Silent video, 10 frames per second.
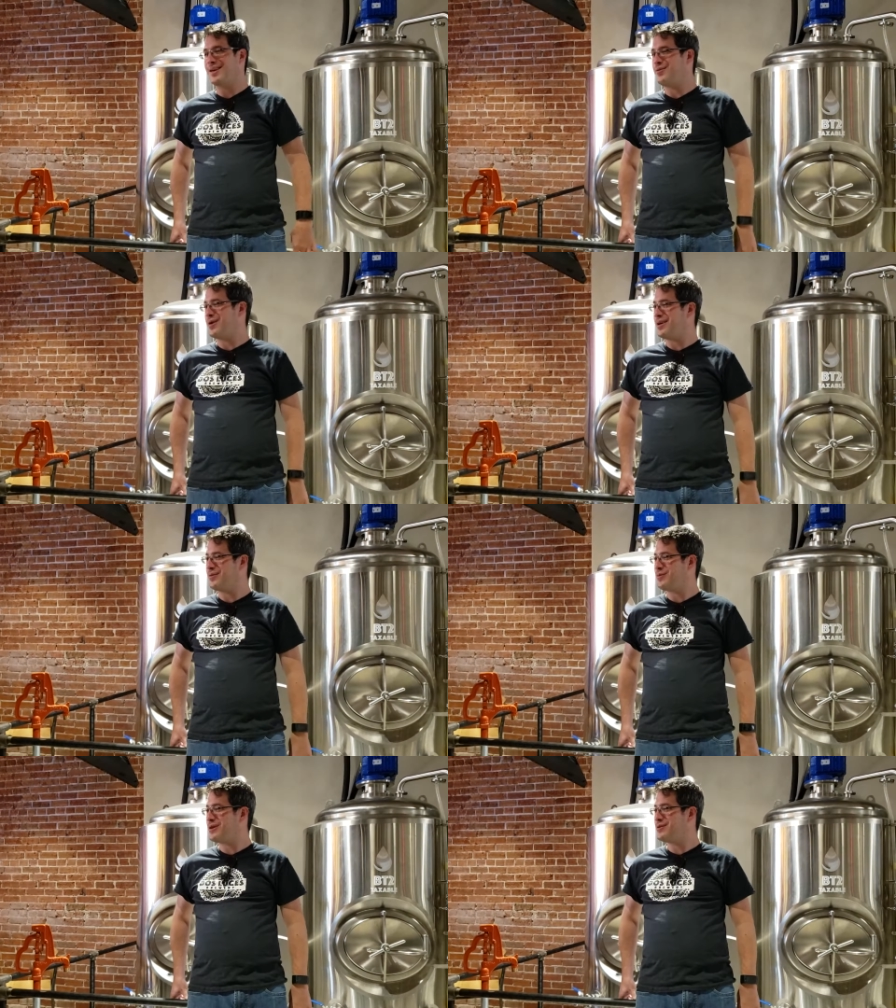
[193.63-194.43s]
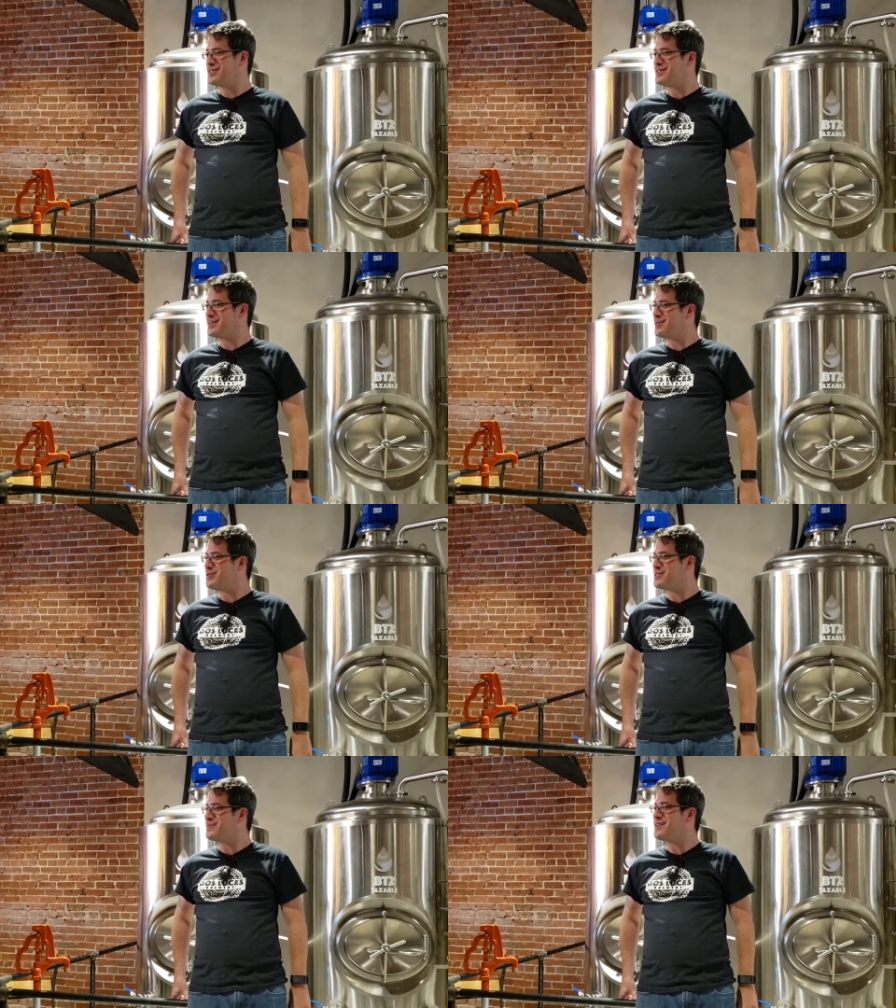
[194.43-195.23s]
we use
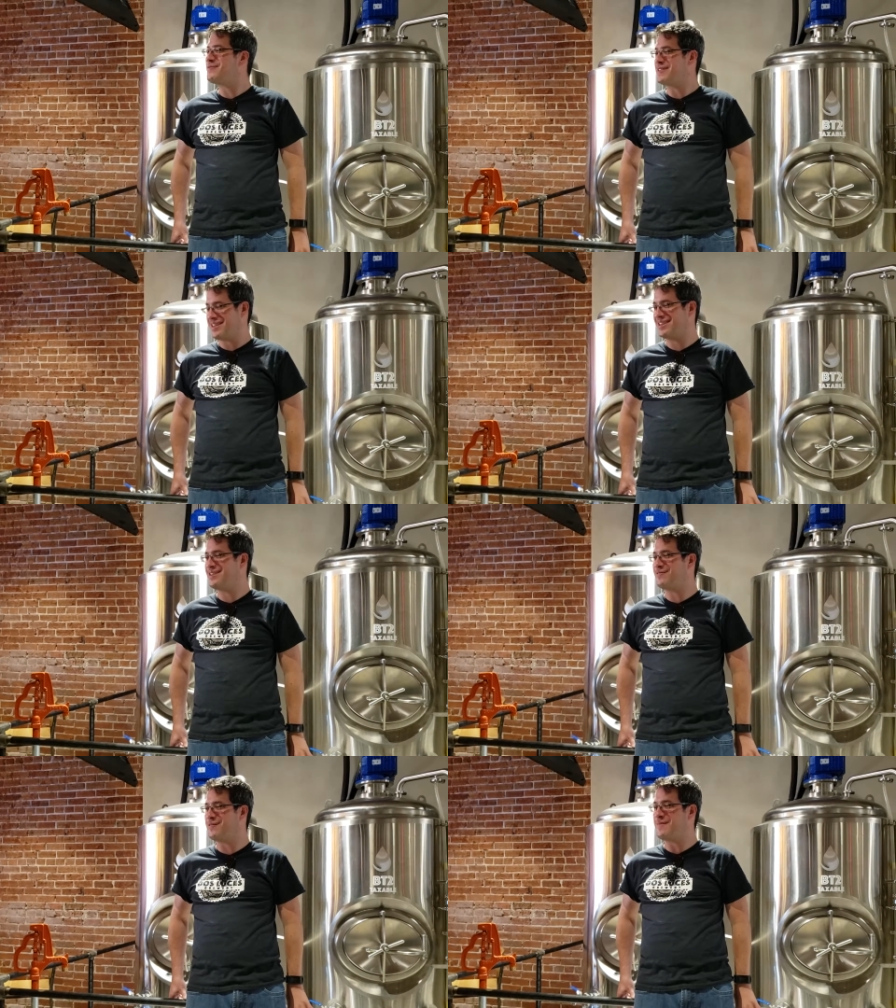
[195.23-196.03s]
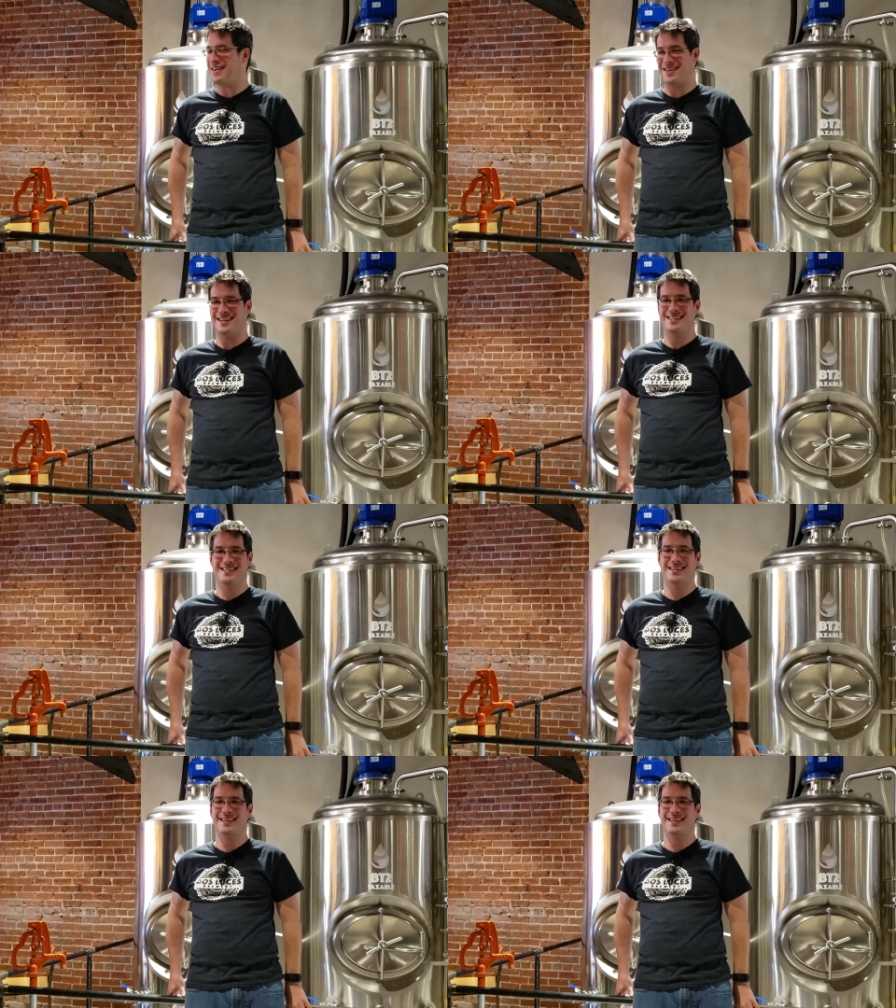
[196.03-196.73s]
some different methods.